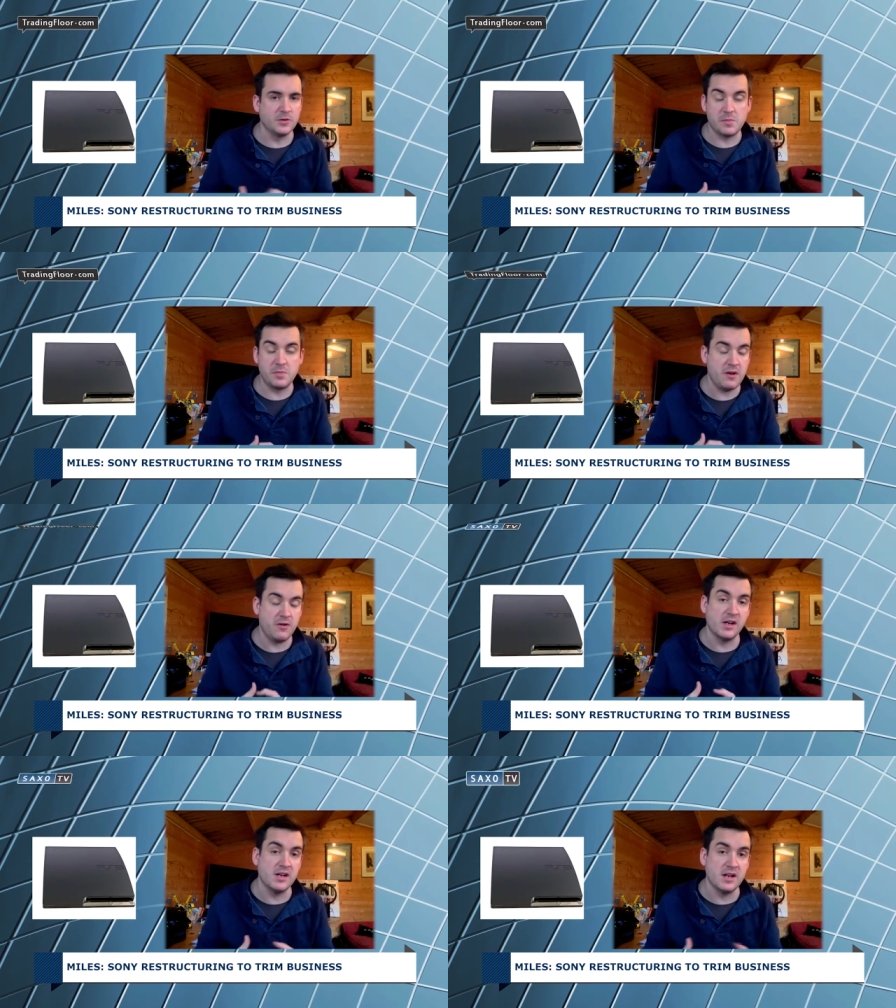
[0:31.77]
which
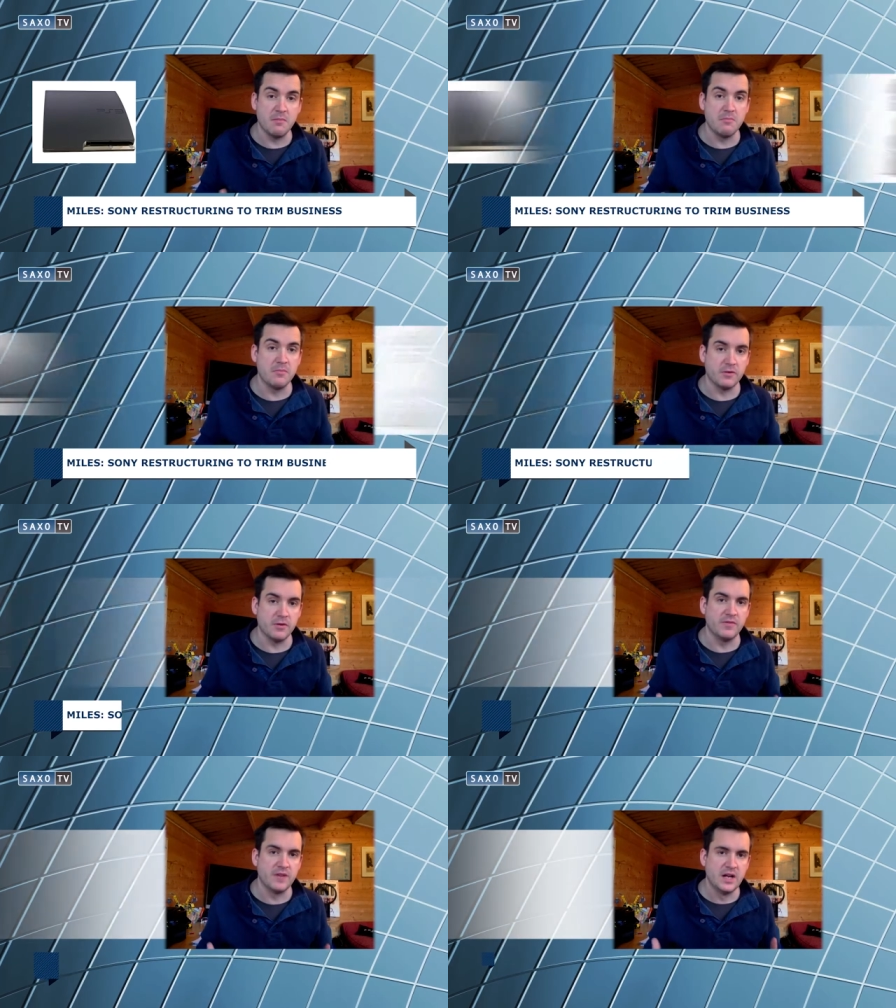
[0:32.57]
appear in a
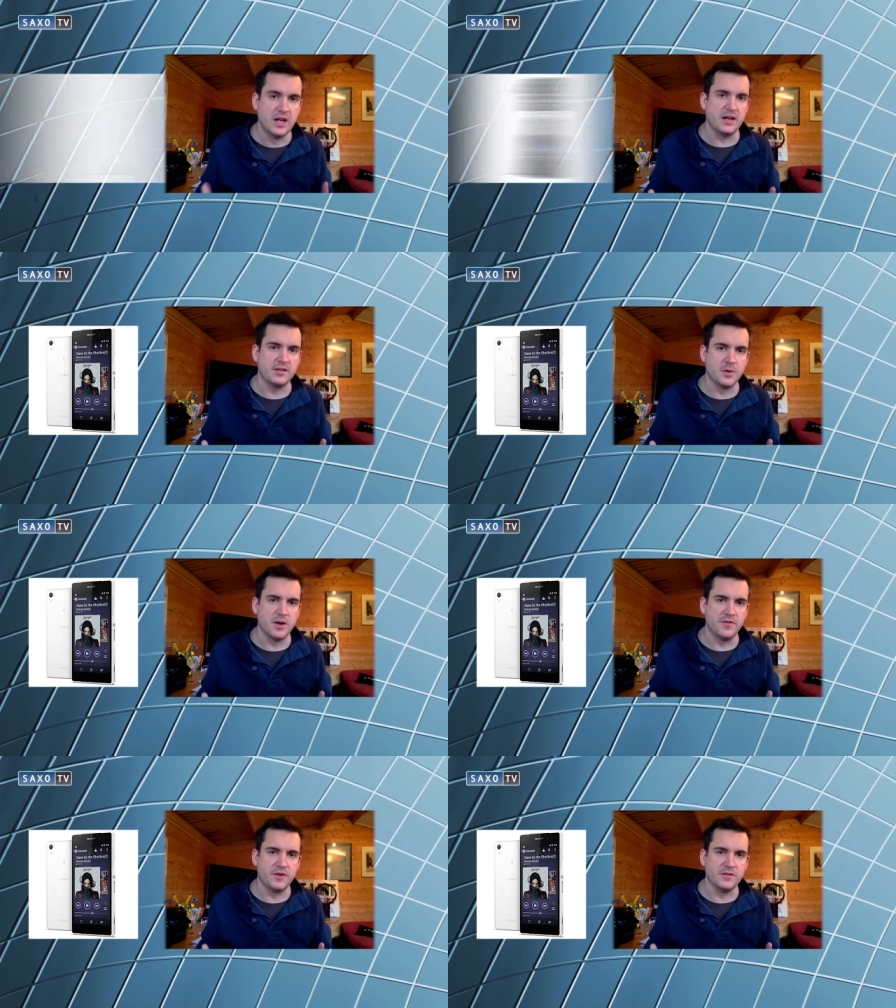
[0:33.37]
number of uh,
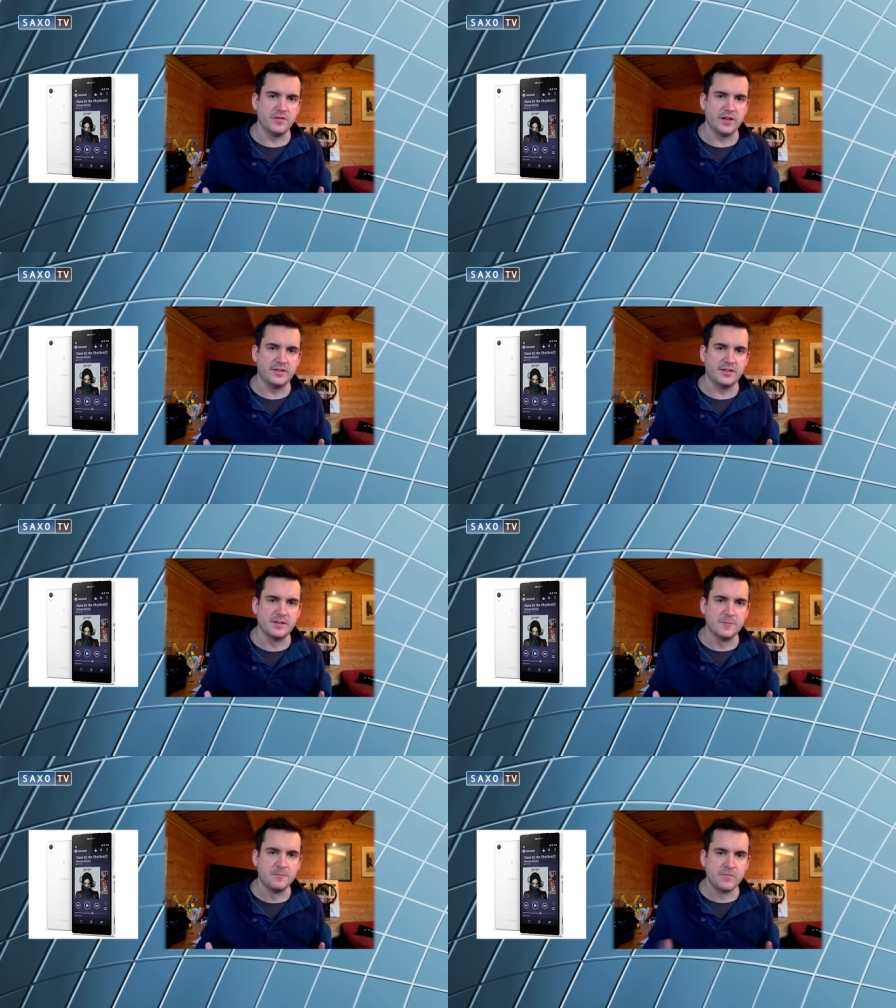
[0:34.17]
smartphone
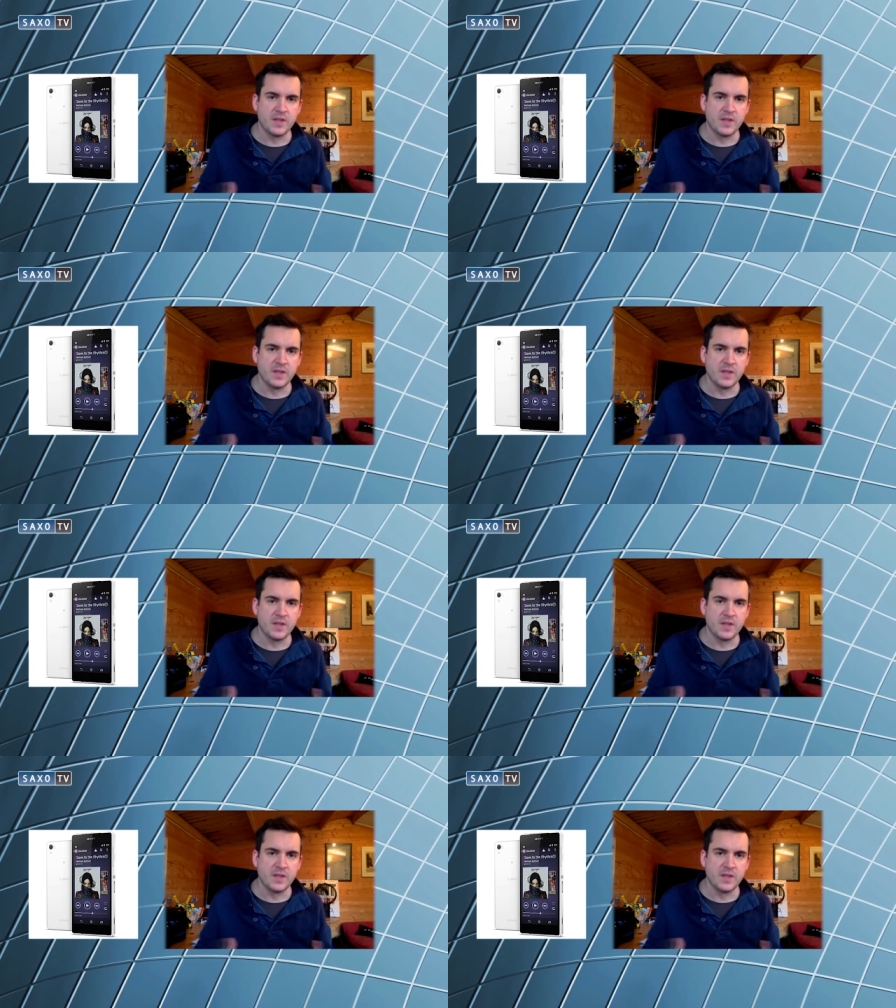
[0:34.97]
devices,